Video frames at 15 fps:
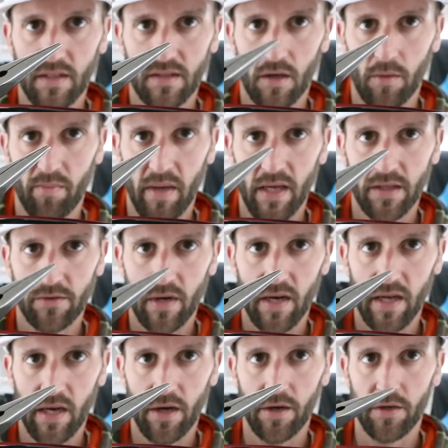These little pins
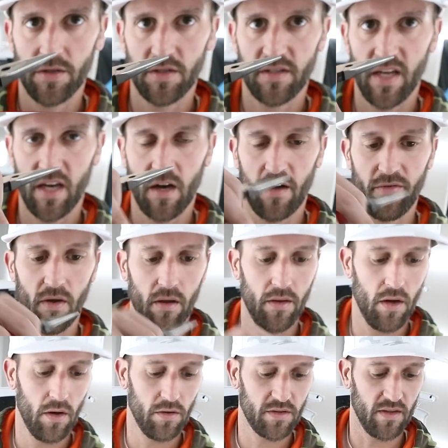right here, you just take off all
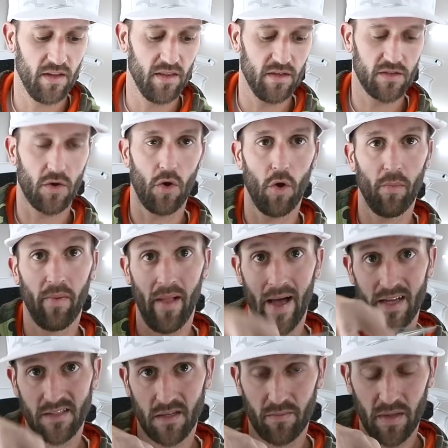those and then this whole
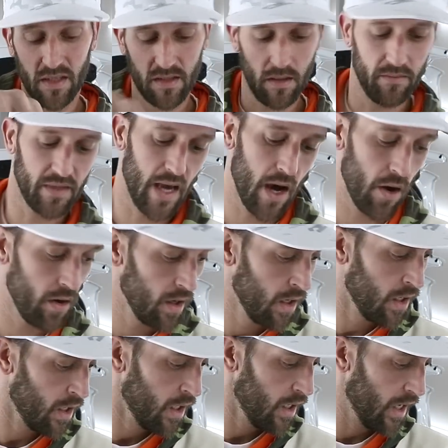plastic piece comes
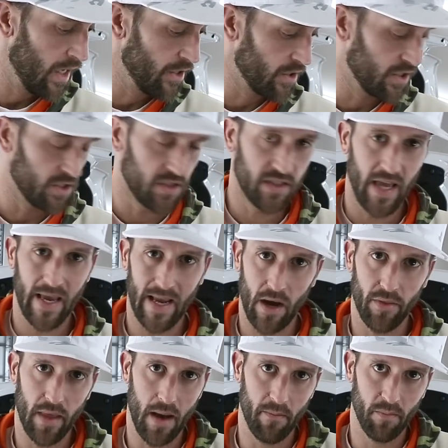out and you can just take
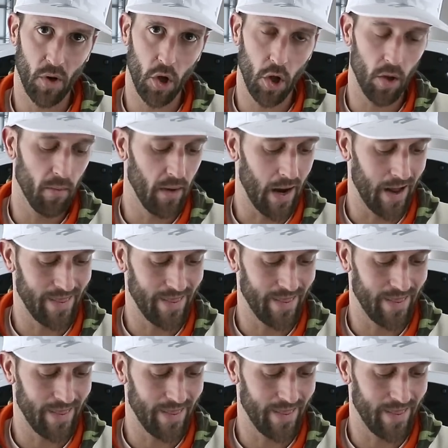out that bulb.